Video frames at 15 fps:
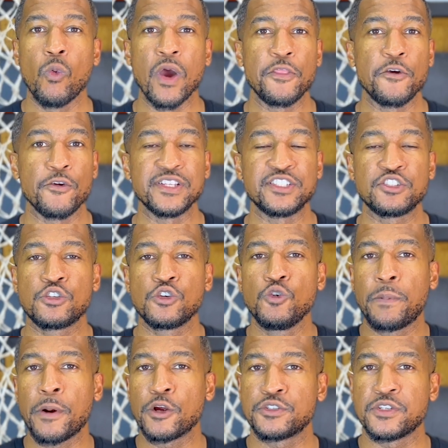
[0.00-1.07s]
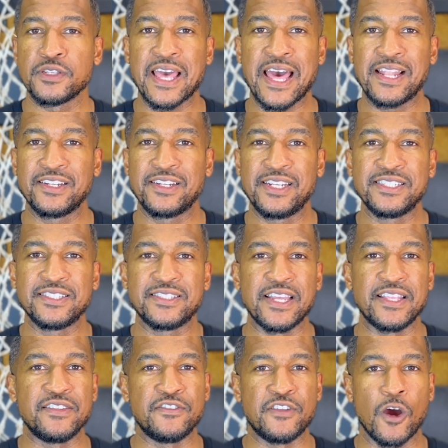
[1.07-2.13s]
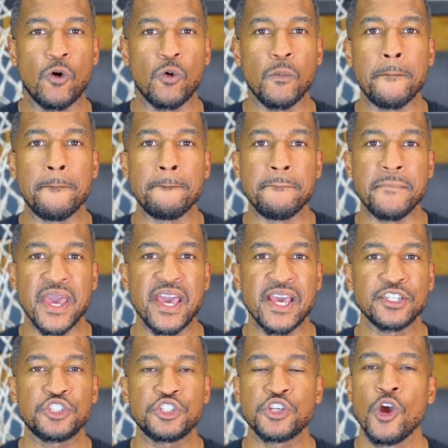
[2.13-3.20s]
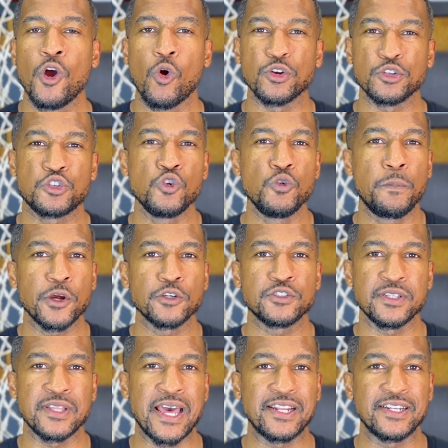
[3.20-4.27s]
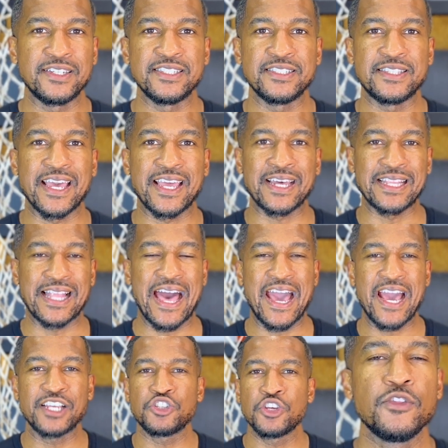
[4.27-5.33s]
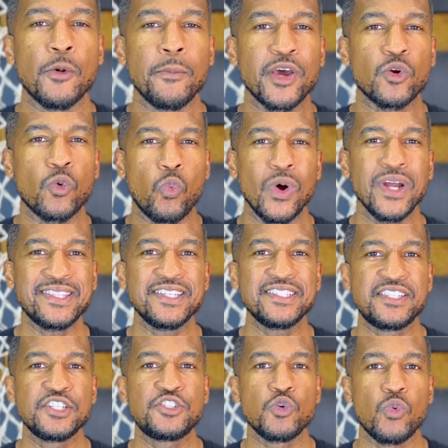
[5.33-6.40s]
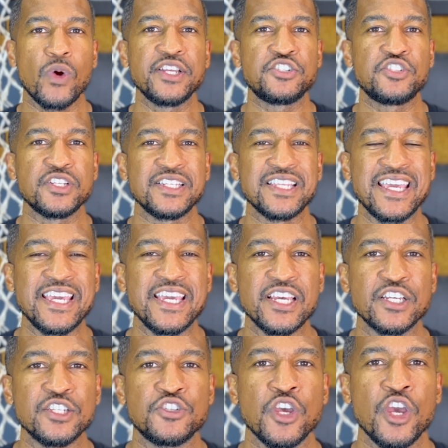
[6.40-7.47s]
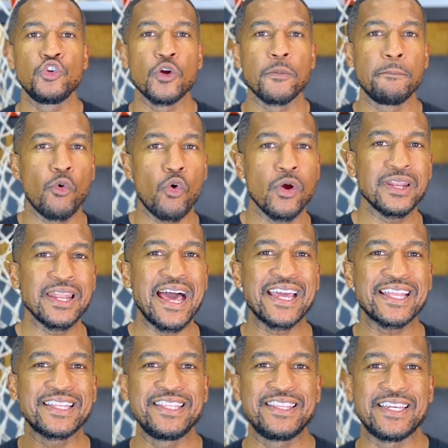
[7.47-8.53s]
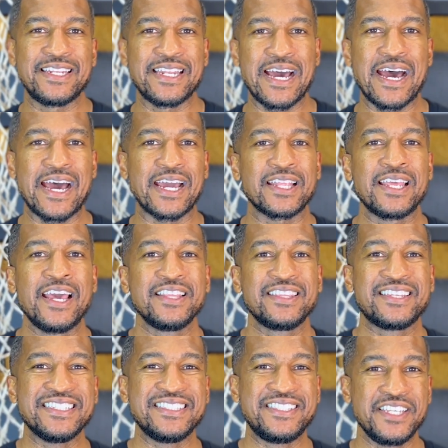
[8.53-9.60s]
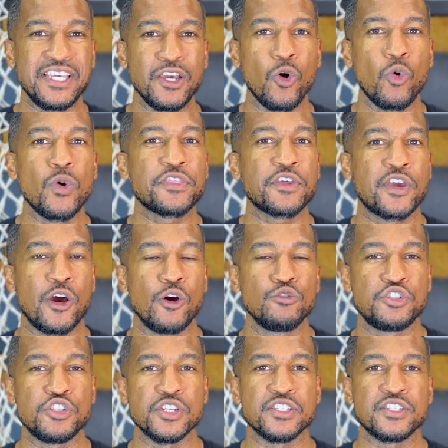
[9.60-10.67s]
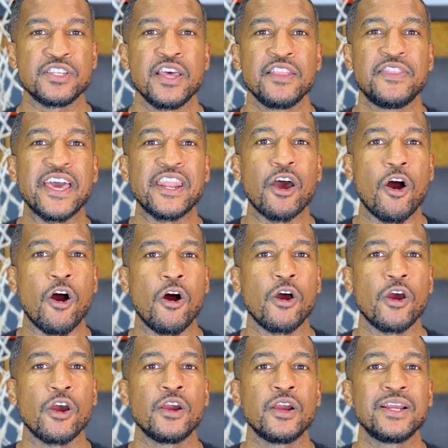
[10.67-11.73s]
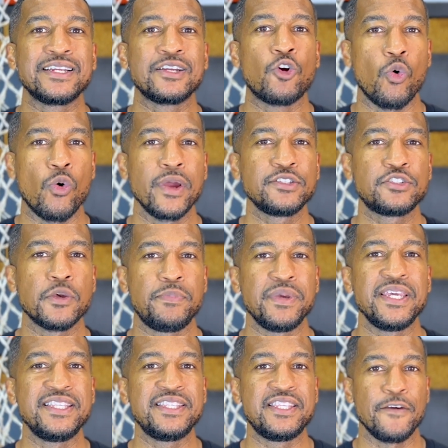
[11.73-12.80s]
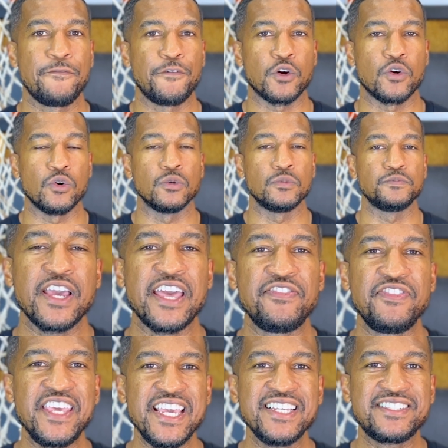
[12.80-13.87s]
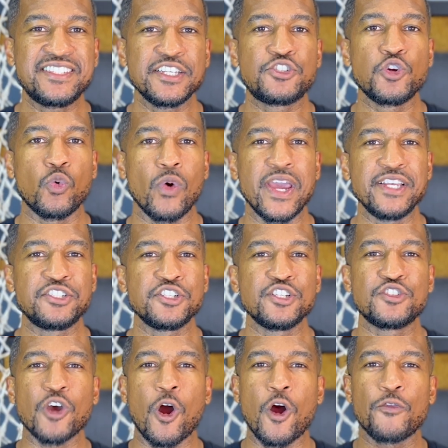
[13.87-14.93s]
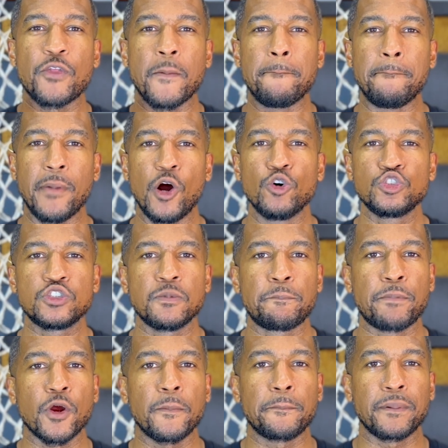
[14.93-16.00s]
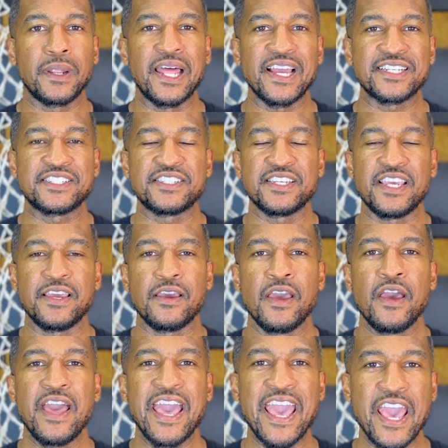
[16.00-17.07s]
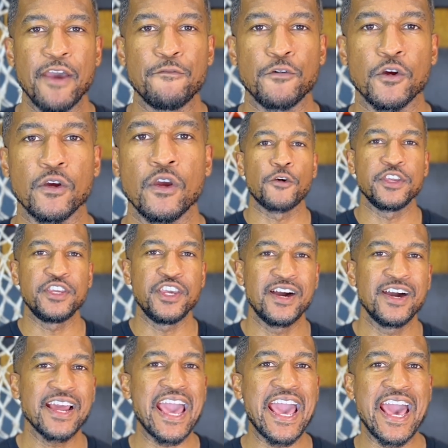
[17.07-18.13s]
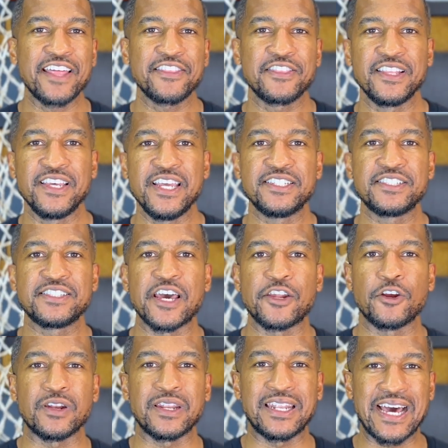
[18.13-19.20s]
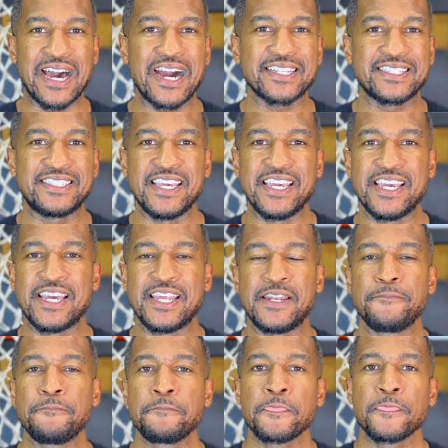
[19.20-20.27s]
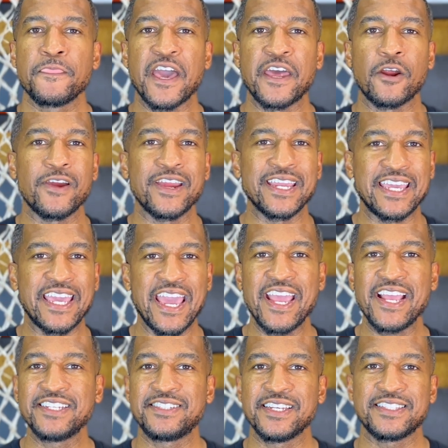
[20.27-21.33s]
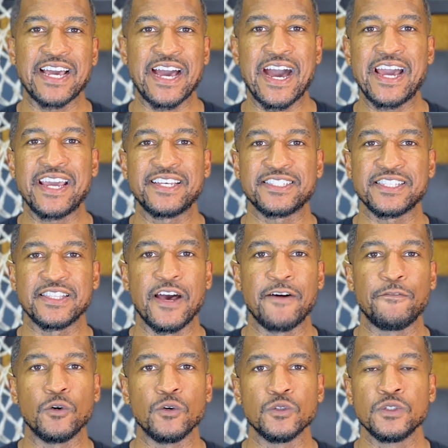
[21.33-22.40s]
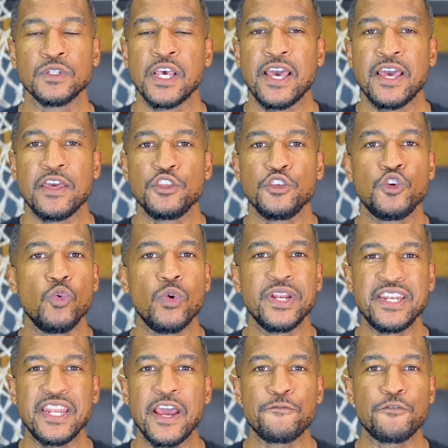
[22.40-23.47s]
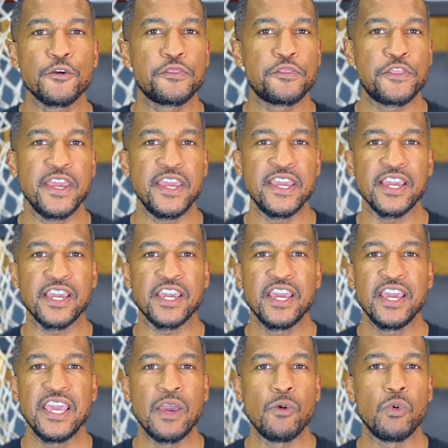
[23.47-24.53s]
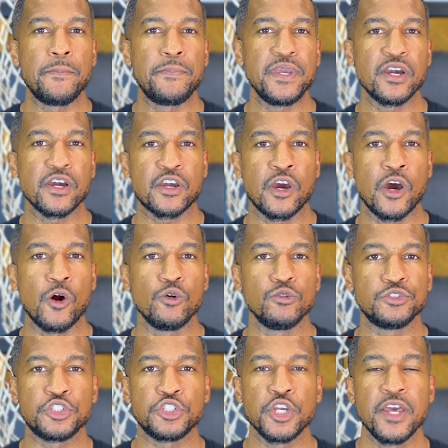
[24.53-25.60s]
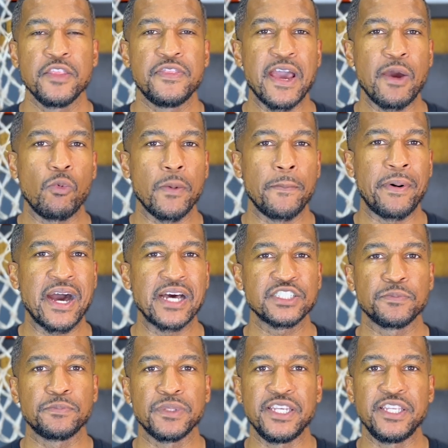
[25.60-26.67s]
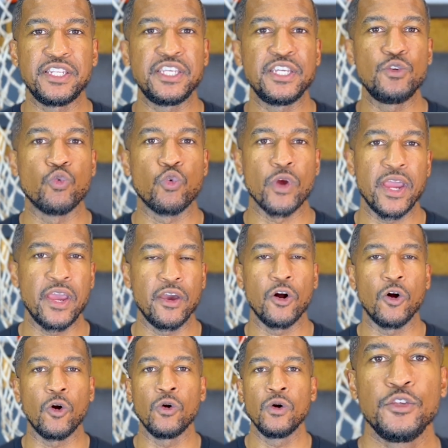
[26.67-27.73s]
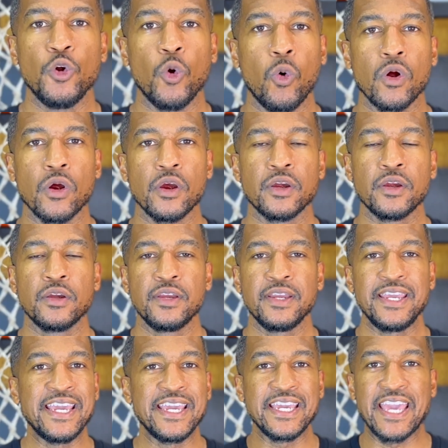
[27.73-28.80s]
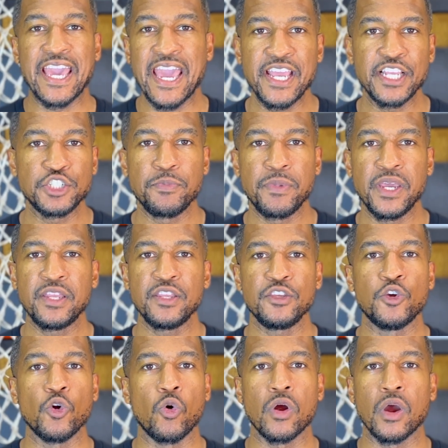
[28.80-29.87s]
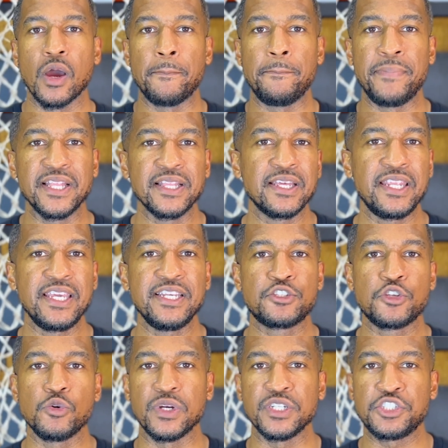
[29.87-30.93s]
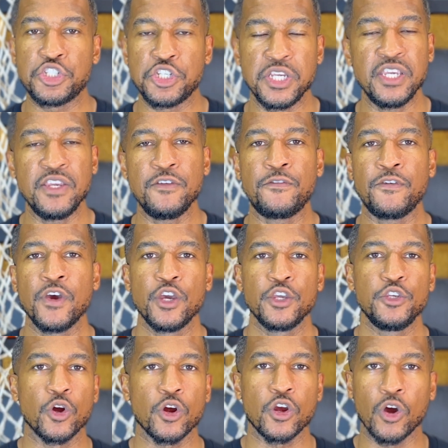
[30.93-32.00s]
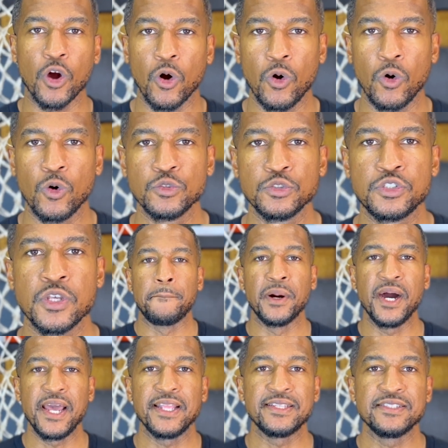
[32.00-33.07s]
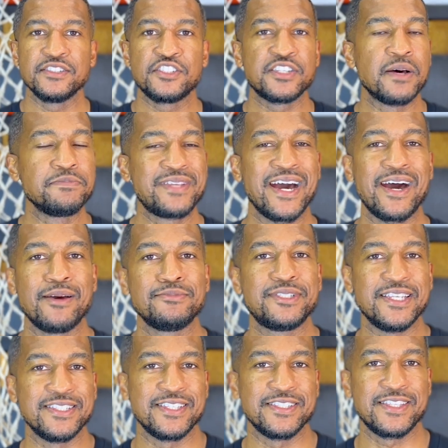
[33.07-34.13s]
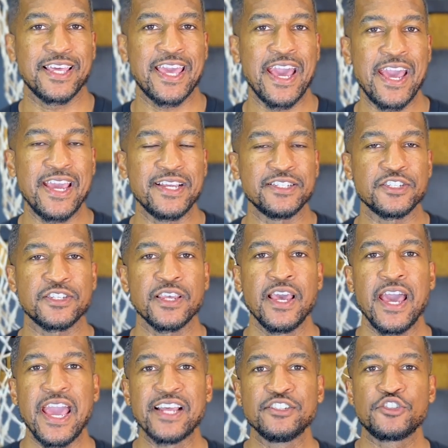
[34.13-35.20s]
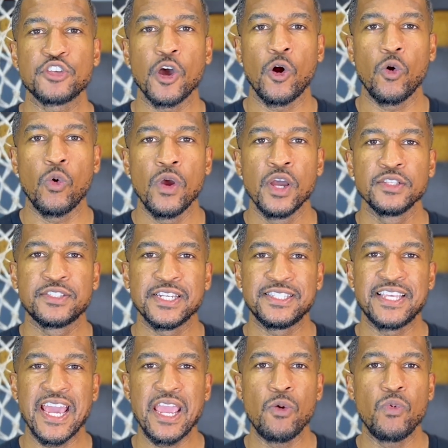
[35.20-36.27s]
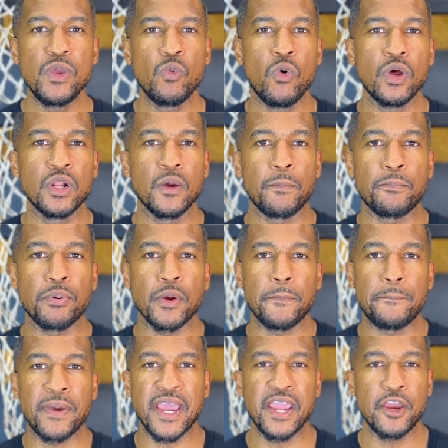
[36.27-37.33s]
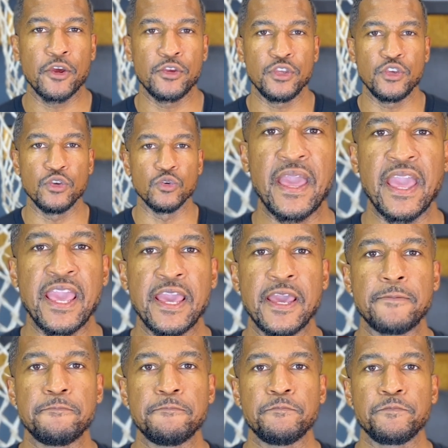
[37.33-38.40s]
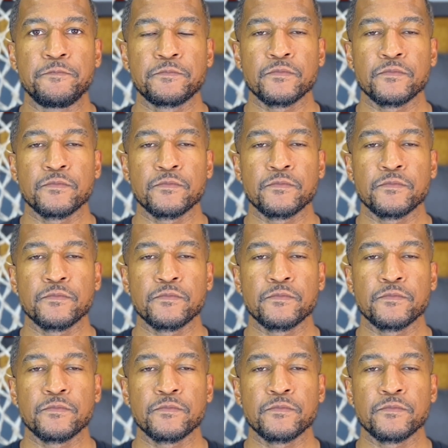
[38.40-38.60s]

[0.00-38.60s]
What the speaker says: whether it's two personalities that don't mesh, or two personalities that clash. No matter what the situation is, you're more likely than not to deal with coaches that are going to be difficult. And these situations are the most perplexing ever. For young athletes that are locked in, that are engaged at the highest level, you would never think it would be a coach that would possibly derail your engagement, your ability to achieve your goals, but sometimes this is the case. And so today we want to prepare you and